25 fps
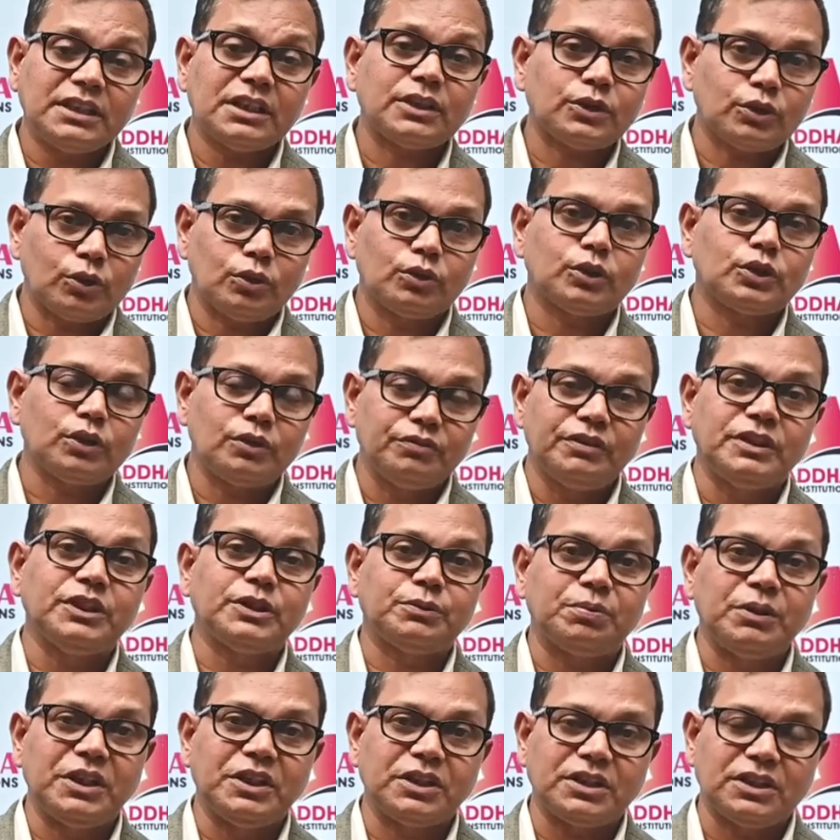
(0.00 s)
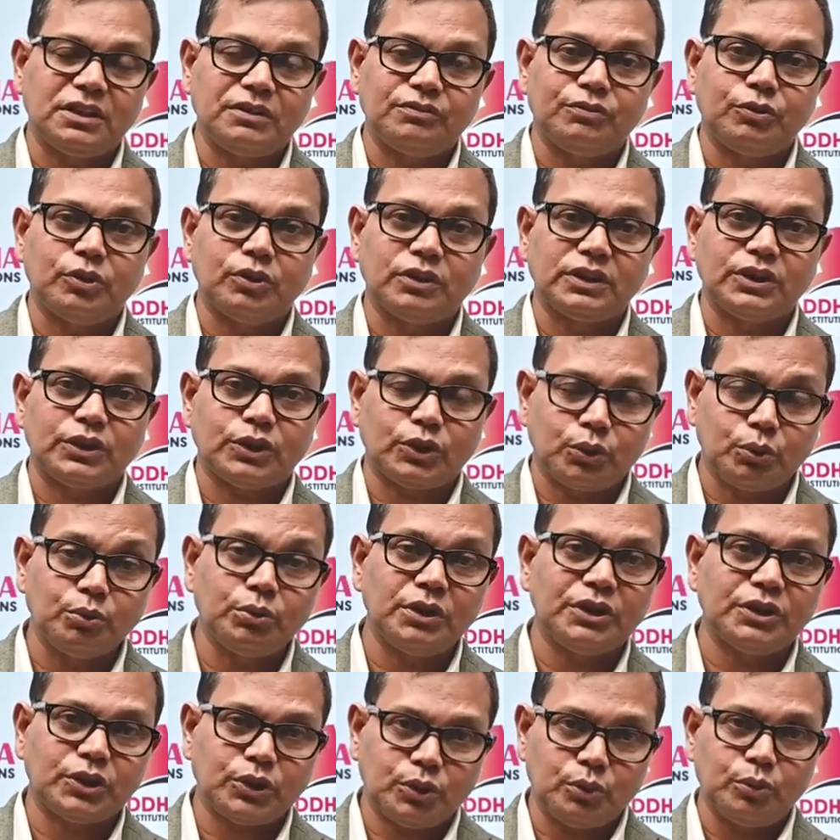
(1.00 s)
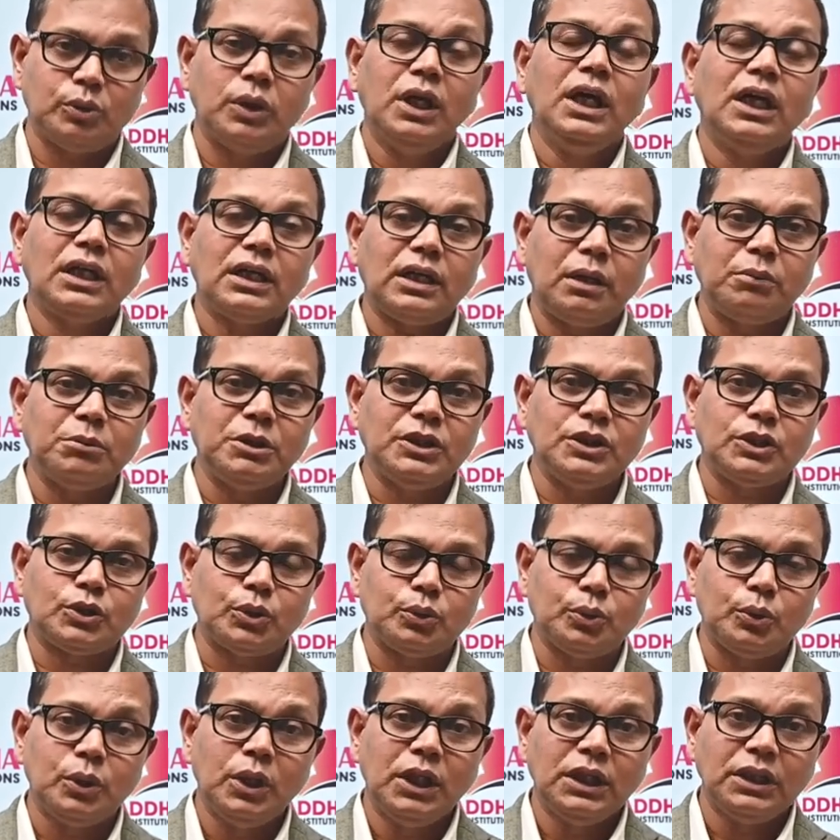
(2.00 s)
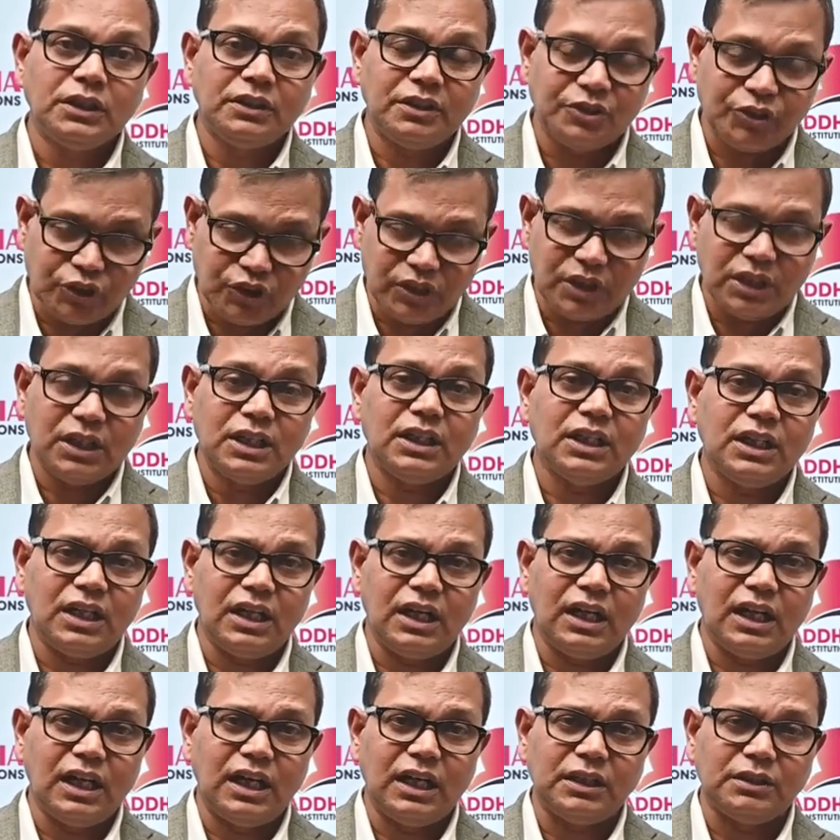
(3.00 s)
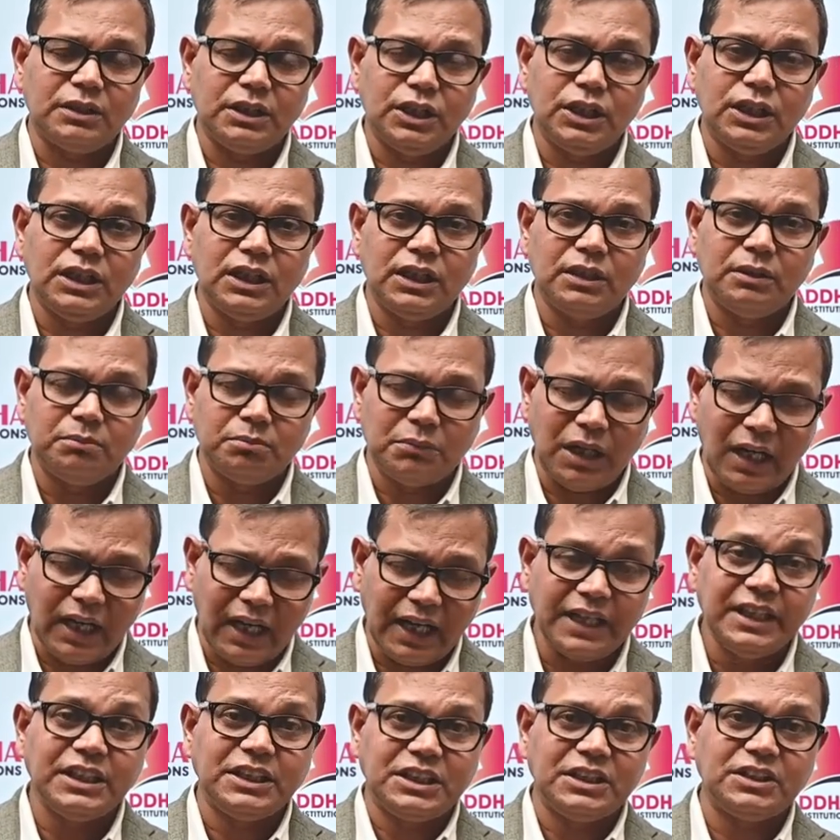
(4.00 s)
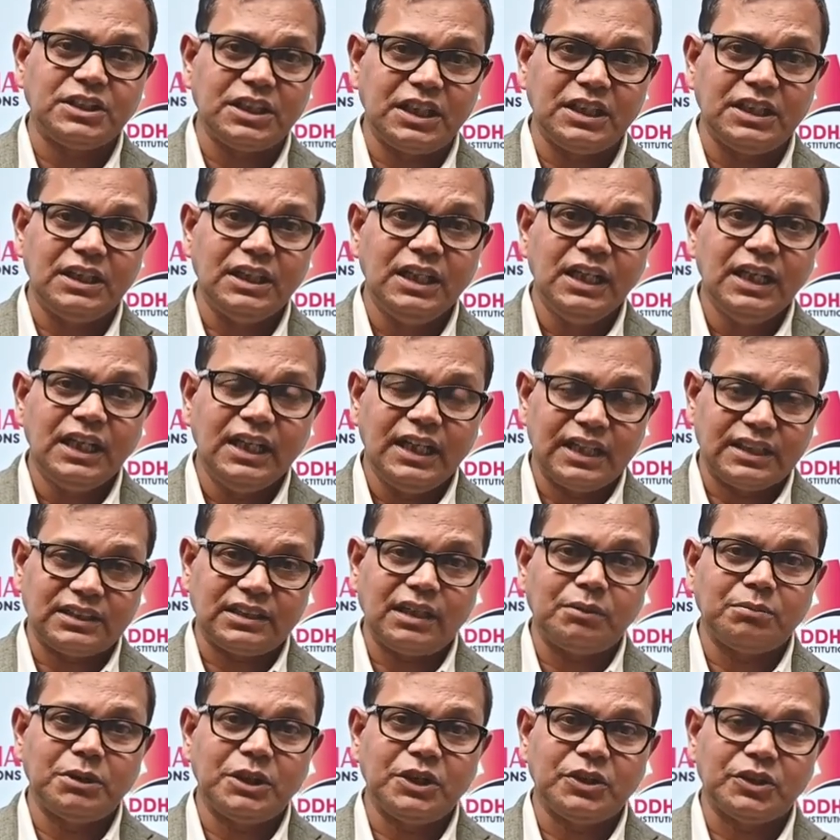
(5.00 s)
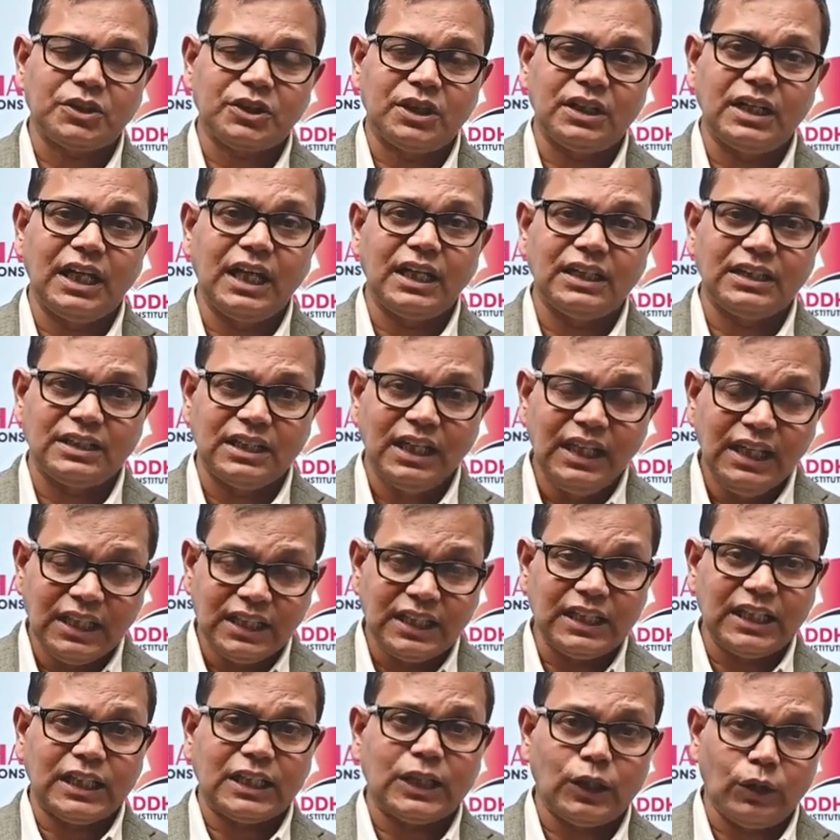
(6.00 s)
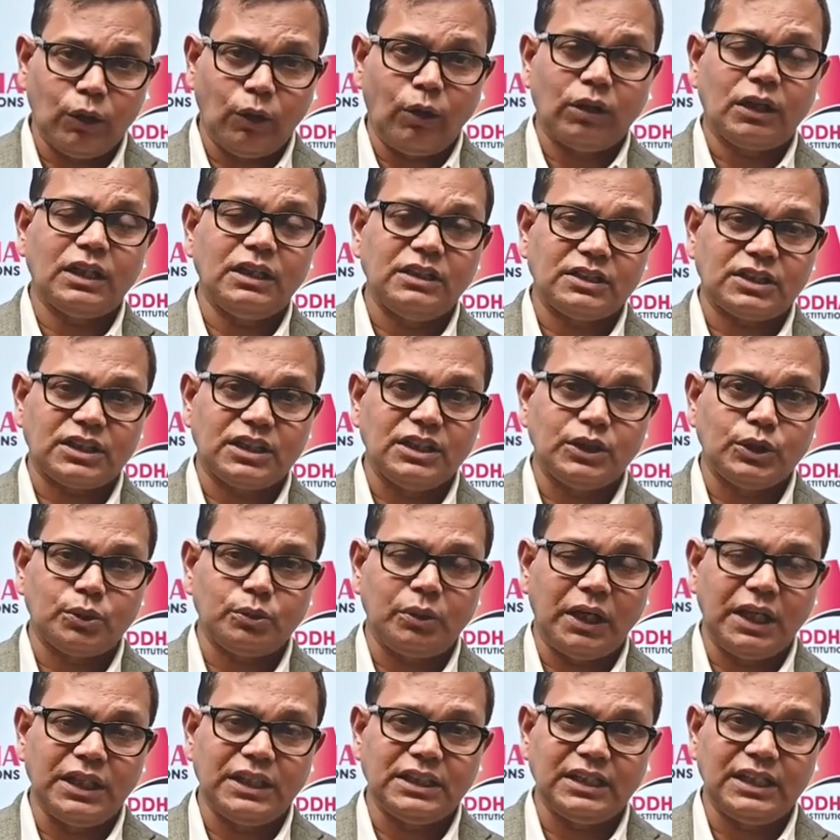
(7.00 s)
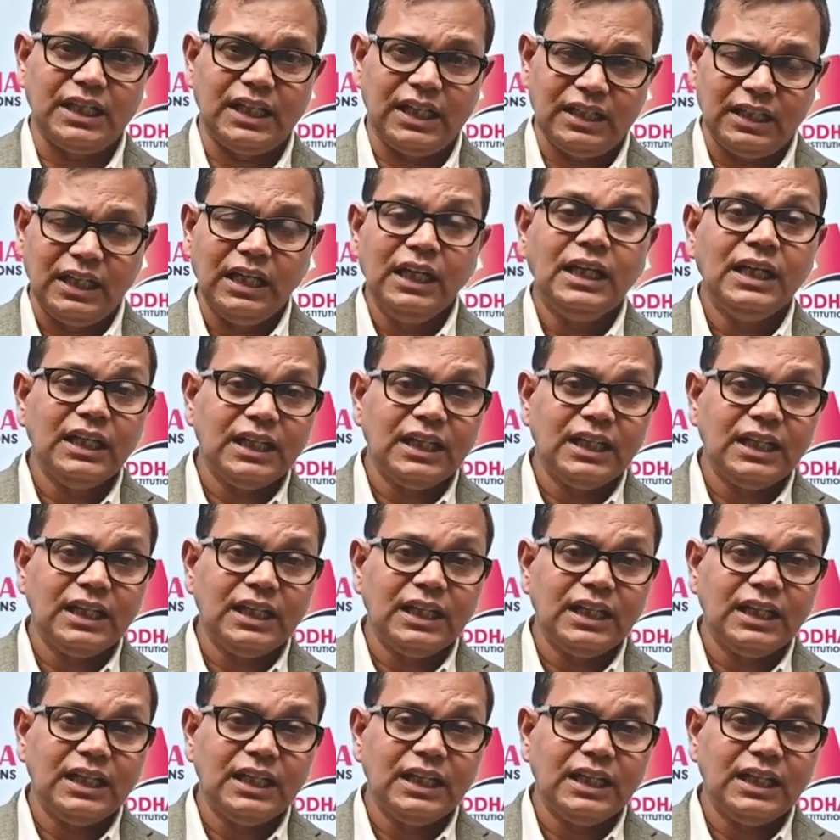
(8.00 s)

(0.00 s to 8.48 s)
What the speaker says: source of inspiration for the students to come into this IIT JEE examination and get laurels into IIT and